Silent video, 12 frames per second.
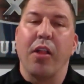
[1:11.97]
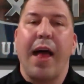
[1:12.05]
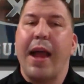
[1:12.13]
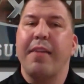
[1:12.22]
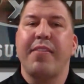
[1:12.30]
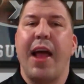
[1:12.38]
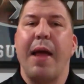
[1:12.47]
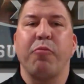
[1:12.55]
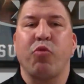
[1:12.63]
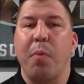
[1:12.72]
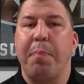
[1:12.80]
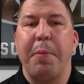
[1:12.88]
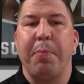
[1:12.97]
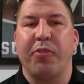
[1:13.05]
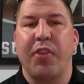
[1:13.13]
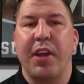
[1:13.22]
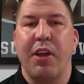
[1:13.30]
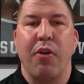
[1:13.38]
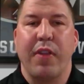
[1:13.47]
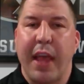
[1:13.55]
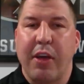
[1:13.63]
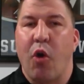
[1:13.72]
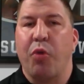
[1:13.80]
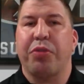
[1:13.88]
A lot of times when people sit here
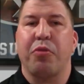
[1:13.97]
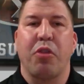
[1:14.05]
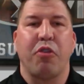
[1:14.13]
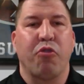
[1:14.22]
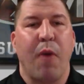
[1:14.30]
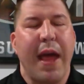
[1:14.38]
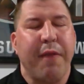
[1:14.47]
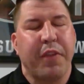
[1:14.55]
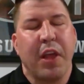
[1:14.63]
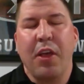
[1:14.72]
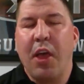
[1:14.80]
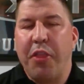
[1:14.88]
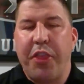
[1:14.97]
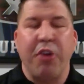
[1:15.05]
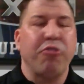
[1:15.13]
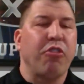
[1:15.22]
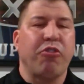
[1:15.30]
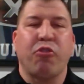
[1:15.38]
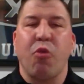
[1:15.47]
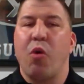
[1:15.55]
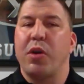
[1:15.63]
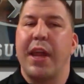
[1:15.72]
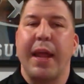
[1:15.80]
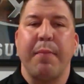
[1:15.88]
and they go through the draft, they're just
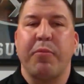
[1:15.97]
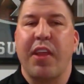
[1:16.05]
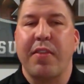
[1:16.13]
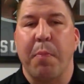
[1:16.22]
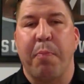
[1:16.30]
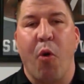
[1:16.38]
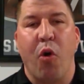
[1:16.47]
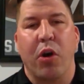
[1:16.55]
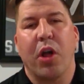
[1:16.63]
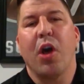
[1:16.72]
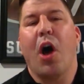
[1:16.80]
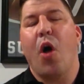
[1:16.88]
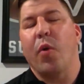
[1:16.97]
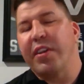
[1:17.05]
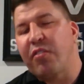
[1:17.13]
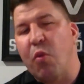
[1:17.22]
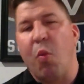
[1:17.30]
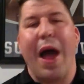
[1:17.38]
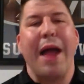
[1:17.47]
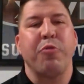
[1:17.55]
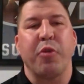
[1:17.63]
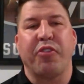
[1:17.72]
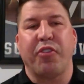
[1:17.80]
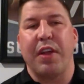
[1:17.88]
throwing names at the board. Oh, he's a
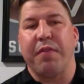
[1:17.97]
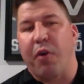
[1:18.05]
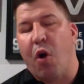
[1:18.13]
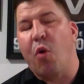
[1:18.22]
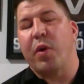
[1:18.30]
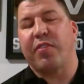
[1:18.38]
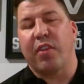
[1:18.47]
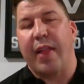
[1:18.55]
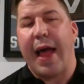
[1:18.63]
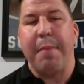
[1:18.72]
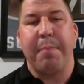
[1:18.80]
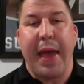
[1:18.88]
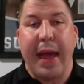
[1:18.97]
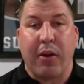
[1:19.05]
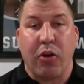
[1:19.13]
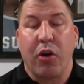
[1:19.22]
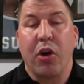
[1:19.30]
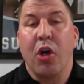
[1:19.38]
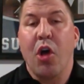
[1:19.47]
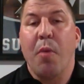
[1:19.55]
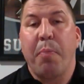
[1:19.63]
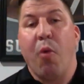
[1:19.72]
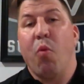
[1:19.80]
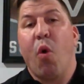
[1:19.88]
wide receiver. Oh, he's a linebacker.
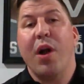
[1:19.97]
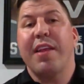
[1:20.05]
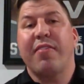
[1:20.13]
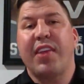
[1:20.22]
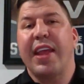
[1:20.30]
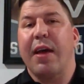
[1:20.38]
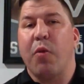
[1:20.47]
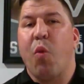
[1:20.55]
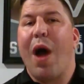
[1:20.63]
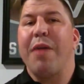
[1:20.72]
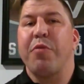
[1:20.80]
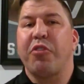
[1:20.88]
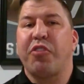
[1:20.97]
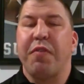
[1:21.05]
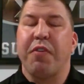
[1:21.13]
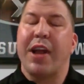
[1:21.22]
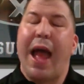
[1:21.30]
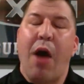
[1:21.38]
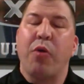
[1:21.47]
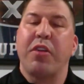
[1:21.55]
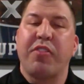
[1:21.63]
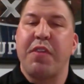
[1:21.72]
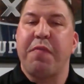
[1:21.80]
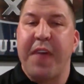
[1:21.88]
But what is he a wide receiver and
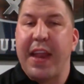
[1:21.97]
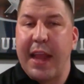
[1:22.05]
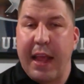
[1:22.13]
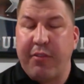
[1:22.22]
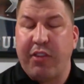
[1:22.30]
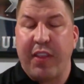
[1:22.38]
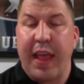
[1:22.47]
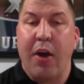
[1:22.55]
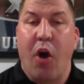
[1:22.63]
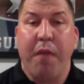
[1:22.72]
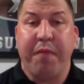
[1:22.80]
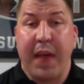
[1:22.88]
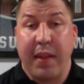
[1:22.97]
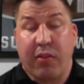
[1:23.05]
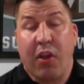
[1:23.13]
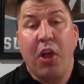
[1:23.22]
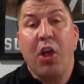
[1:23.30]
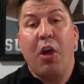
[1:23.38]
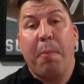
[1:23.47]
how does he fit into that offense?